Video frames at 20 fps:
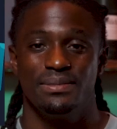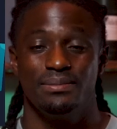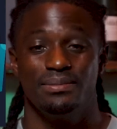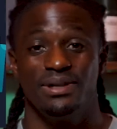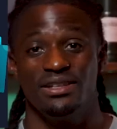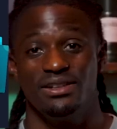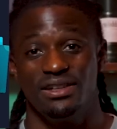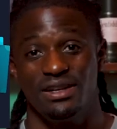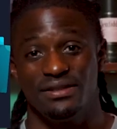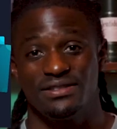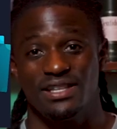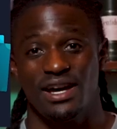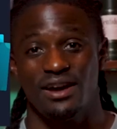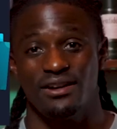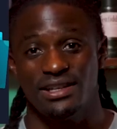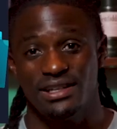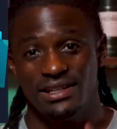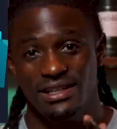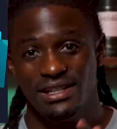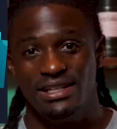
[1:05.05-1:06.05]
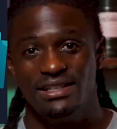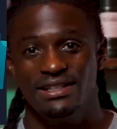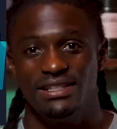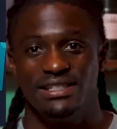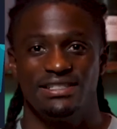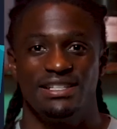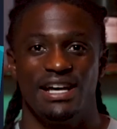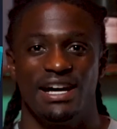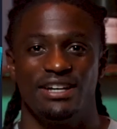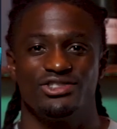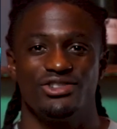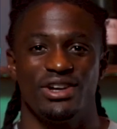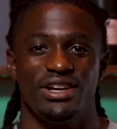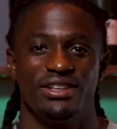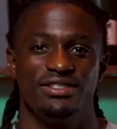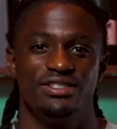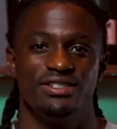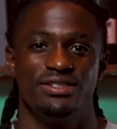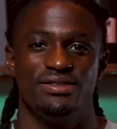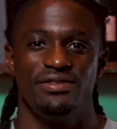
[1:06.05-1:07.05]
But enough talking, let's dive straight
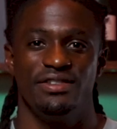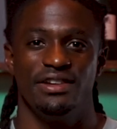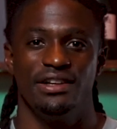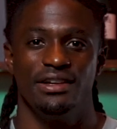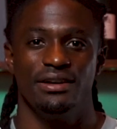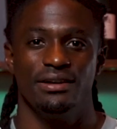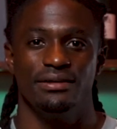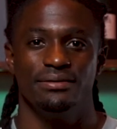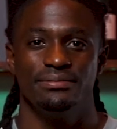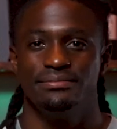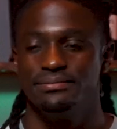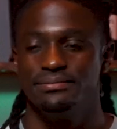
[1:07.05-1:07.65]
into the video.